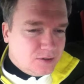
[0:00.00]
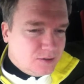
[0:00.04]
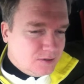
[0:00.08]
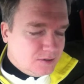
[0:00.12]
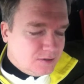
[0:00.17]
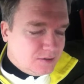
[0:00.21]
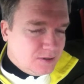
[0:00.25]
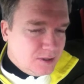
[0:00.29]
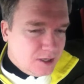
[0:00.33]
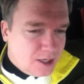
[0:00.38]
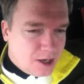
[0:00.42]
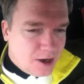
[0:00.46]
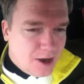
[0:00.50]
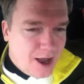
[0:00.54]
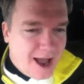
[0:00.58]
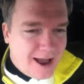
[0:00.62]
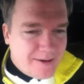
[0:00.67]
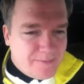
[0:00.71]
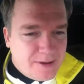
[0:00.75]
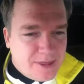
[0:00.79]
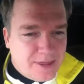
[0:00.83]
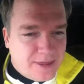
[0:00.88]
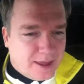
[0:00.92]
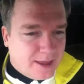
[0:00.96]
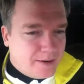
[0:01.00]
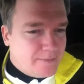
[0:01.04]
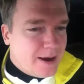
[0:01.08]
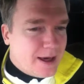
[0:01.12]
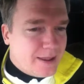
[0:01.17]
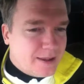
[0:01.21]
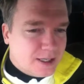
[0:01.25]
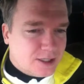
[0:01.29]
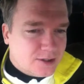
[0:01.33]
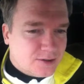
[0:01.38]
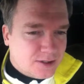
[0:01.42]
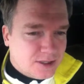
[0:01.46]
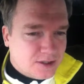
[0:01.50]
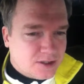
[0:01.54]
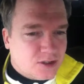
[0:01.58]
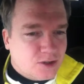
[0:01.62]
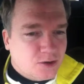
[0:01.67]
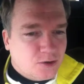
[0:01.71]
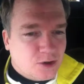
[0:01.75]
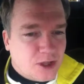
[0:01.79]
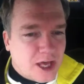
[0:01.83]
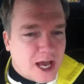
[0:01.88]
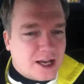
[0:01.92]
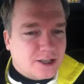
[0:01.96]
you know, I've been thinking about this since
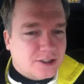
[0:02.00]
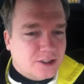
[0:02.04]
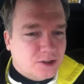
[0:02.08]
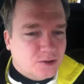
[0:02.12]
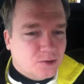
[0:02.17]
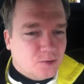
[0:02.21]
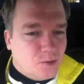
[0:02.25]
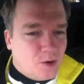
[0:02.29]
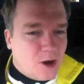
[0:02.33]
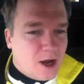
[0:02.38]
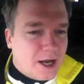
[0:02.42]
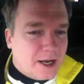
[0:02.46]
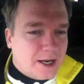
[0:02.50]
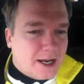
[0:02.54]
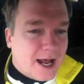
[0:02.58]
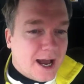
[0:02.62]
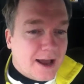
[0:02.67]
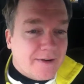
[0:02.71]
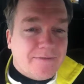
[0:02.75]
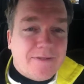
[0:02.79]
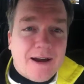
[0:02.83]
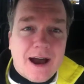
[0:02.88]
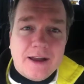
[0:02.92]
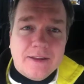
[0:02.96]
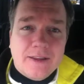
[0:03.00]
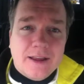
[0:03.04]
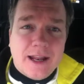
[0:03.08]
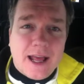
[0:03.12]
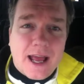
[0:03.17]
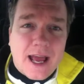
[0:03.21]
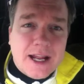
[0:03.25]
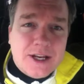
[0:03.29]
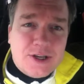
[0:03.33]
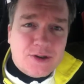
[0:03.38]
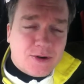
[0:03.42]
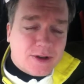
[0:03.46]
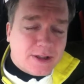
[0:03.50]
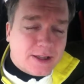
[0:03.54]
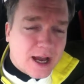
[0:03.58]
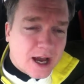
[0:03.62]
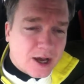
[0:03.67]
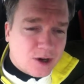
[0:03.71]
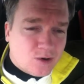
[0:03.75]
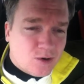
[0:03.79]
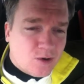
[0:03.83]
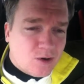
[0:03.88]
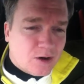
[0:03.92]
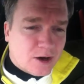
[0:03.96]
2001, and I founded
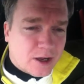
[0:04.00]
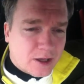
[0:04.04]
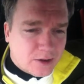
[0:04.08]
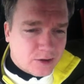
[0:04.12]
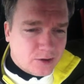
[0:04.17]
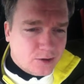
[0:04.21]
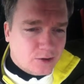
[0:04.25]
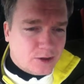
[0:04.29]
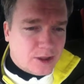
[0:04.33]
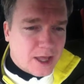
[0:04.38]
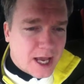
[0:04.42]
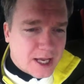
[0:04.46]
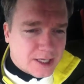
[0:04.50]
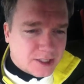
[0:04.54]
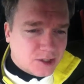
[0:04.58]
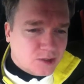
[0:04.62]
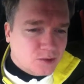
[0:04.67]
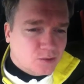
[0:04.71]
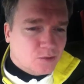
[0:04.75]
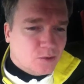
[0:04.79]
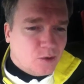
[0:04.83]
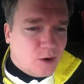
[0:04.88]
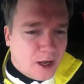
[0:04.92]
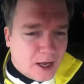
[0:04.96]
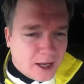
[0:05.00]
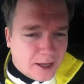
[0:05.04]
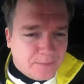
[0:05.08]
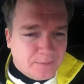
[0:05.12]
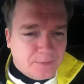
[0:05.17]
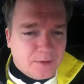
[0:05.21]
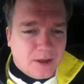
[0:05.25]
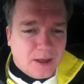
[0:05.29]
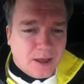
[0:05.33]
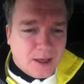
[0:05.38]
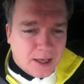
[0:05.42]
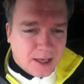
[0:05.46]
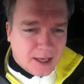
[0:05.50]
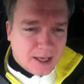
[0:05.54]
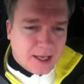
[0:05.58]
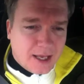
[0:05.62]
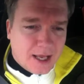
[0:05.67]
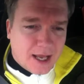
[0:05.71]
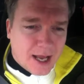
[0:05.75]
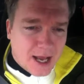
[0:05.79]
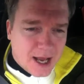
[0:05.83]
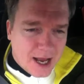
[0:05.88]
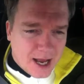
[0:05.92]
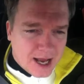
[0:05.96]
eduit.org in
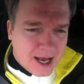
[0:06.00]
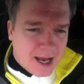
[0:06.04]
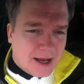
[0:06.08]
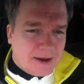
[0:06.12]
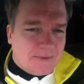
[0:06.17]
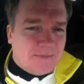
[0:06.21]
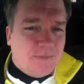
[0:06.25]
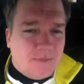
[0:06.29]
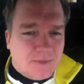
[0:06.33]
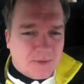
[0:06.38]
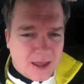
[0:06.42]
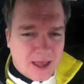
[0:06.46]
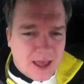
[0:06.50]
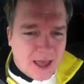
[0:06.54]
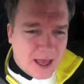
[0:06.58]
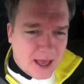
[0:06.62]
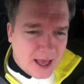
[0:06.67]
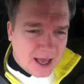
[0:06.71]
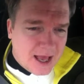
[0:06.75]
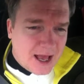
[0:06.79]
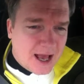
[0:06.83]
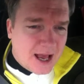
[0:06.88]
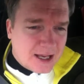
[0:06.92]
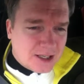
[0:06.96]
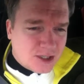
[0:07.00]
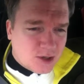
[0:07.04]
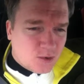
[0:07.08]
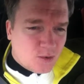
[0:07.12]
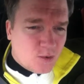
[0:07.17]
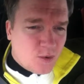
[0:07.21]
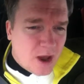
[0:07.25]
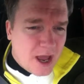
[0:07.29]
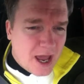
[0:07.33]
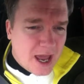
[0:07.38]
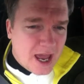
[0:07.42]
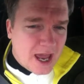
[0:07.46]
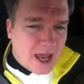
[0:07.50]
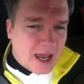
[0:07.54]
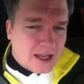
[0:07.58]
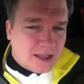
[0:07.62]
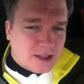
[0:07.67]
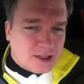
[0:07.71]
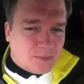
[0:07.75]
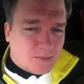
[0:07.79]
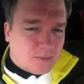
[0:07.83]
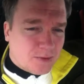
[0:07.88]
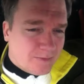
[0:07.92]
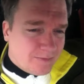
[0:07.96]
2001. Um, as a way
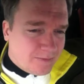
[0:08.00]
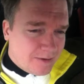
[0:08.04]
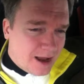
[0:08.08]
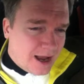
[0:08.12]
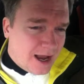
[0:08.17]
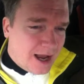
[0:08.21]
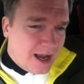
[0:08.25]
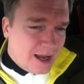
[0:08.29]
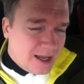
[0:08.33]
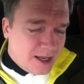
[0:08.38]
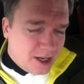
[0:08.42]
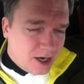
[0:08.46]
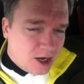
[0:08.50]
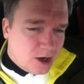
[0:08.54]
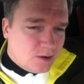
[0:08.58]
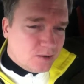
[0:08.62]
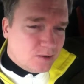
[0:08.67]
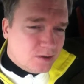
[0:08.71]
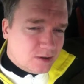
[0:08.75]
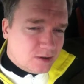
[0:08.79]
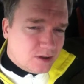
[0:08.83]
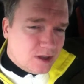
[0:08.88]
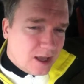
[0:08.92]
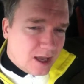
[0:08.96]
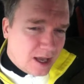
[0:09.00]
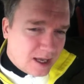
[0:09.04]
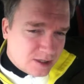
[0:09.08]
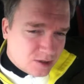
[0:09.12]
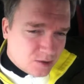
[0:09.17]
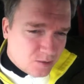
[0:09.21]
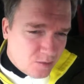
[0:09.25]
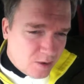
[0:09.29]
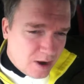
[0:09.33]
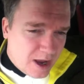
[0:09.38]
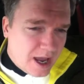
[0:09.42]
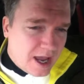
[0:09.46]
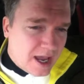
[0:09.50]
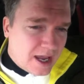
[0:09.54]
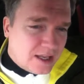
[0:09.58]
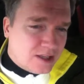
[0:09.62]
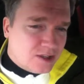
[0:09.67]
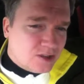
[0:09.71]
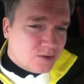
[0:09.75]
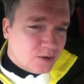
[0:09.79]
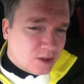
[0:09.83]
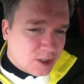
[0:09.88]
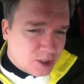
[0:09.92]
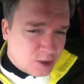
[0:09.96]
to provide, you know, as a way
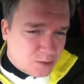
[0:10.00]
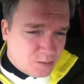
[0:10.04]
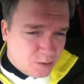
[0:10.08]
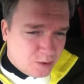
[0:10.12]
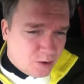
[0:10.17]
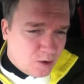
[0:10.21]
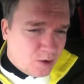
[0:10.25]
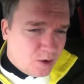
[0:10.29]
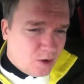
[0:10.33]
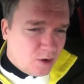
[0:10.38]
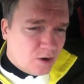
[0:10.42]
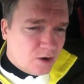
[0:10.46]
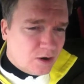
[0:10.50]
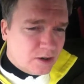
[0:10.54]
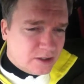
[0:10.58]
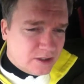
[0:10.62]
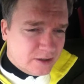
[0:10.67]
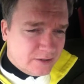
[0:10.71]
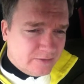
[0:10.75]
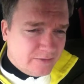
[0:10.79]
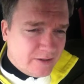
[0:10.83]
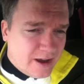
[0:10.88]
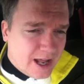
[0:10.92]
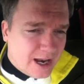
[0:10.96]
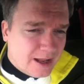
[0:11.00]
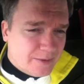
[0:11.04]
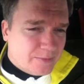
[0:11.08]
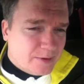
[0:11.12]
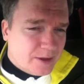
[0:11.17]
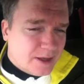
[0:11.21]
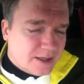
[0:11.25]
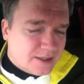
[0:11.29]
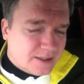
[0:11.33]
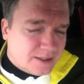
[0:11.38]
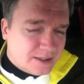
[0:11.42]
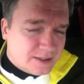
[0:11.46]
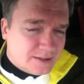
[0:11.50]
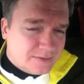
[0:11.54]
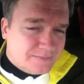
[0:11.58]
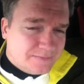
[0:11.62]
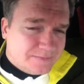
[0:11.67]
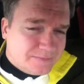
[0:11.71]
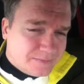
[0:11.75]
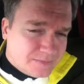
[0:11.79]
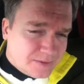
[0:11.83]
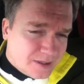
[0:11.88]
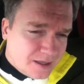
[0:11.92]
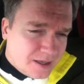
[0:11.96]
to explore and develop this.
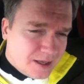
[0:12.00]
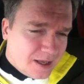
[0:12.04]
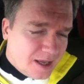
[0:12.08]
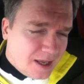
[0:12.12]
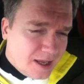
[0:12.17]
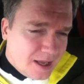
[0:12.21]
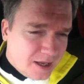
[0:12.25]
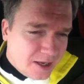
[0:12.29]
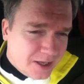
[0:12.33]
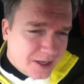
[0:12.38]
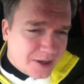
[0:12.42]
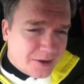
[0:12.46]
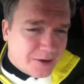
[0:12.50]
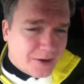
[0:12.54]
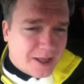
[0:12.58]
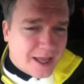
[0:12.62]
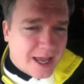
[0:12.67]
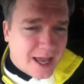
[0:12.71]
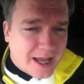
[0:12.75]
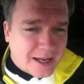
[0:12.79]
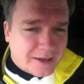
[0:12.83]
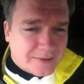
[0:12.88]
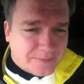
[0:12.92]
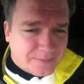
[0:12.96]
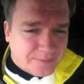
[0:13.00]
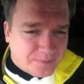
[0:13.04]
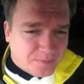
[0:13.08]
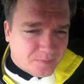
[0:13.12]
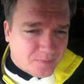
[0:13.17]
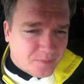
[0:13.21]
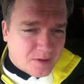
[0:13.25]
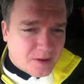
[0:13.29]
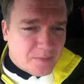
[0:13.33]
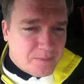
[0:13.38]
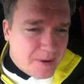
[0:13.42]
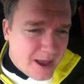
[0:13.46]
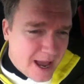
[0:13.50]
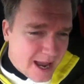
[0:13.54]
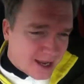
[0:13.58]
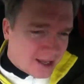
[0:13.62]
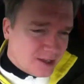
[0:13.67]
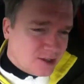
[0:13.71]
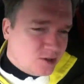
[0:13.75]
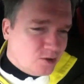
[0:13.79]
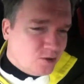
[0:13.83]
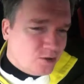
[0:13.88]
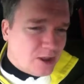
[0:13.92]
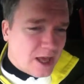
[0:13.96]
And, you know, again, back in
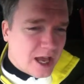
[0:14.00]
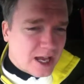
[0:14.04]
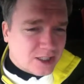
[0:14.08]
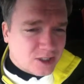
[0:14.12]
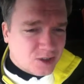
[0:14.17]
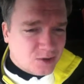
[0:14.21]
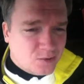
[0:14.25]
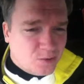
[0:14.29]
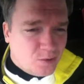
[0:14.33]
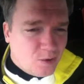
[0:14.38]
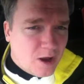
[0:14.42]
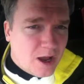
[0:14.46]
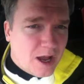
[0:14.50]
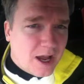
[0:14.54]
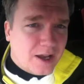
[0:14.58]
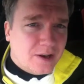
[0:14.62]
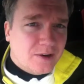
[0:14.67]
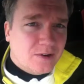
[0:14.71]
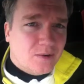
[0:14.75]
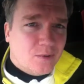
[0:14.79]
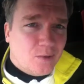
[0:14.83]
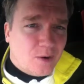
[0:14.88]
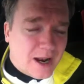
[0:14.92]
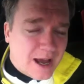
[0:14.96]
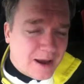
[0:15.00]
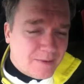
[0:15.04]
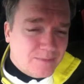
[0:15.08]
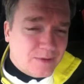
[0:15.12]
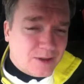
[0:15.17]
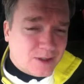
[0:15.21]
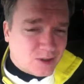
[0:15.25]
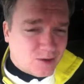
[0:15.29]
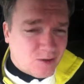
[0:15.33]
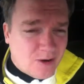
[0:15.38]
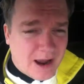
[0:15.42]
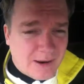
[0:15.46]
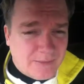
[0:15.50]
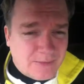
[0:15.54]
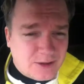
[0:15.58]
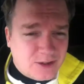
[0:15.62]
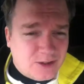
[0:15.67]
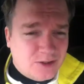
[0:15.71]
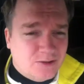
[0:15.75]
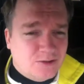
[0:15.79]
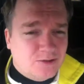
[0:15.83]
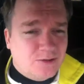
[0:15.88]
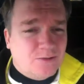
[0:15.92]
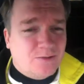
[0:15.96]
2001, what I'm describing to
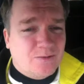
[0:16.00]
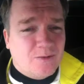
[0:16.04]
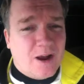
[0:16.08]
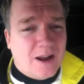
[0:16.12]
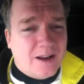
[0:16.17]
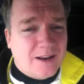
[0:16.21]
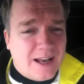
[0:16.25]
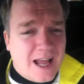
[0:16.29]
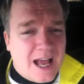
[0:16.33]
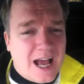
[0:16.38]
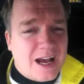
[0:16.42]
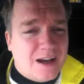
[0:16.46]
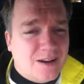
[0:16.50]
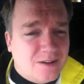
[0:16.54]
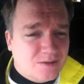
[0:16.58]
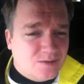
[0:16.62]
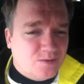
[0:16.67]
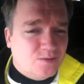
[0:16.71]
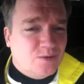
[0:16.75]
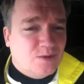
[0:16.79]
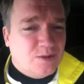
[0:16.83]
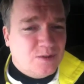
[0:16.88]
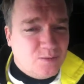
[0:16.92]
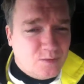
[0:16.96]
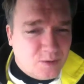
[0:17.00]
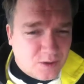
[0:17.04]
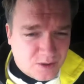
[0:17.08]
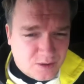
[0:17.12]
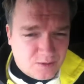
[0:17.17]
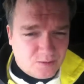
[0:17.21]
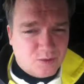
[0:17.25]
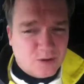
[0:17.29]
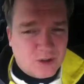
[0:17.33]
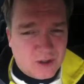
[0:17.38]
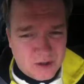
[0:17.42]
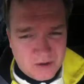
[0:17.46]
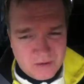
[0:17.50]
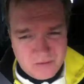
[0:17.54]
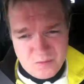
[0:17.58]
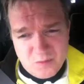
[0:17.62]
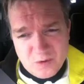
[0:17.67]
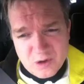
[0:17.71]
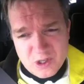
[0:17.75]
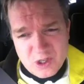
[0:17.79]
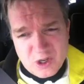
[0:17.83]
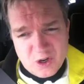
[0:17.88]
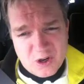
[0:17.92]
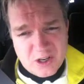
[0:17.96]
you right now was, was, was,
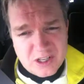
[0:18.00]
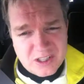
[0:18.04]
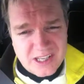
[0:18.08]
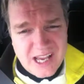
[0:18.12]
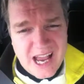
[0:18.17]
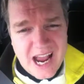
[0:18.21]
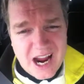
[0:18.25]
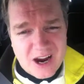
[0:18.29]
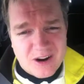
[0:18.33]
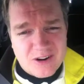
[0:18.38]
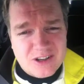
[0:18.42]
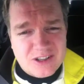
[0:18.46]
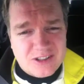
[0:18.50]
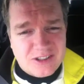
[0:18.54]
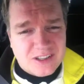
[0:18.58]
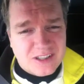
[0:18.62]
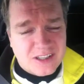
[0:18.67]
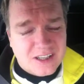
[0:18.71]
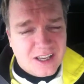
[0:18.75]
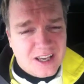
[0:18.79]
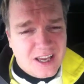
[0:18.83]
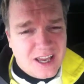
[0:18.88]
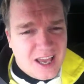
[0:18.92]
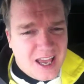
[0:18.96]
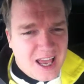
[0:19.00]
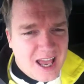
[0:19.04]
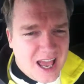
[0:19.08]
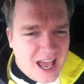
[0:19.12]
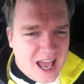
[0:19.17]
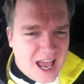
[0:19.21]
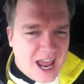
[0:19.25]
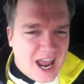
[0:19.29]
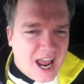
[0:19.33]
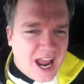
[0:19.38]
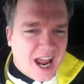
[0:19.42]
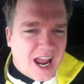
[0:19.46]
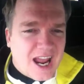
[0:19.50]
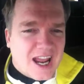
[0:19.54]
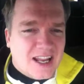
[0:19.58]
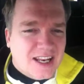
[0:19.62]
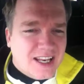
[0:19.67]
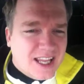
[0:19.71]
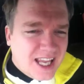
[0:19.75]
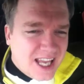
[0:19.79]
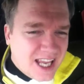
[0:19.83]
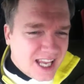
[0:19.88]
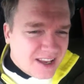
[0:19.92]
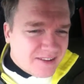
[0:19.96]
was heard as heresy.
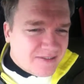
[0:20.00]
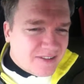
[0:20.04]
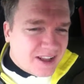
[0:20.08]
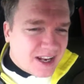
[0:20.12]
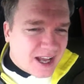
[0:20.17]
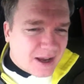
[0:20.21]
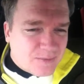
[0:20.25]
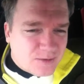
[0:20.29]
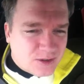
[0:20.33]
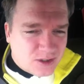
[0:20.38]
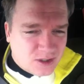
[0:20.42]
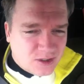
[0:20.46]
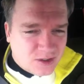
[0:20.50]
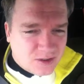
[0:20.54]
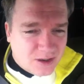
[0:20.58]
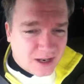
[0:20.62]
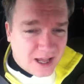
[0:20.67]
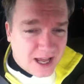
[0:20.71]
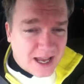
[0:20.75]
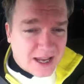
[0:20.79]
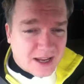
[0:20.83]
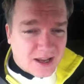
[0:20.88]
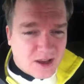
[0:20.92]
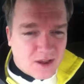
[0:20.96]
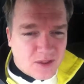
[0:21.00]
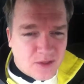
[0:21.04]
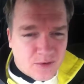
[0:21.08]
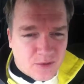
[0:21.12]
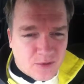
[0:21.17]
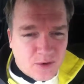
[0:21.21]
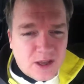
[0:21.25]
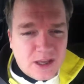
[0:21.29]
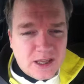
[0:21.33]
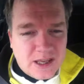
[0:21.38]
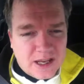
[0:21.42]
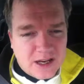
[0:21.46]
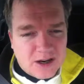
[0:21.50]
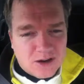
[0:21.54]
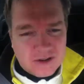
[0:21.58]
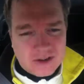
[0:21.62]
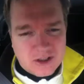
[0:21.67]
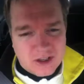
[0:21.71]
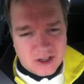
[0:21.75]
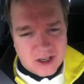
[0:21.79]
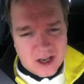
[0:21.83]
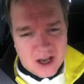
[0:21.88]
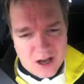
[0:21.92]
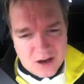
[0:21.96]
And even up to like three years
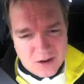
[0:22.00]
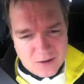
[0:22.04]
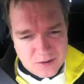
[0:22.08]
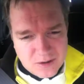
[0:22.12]
ago,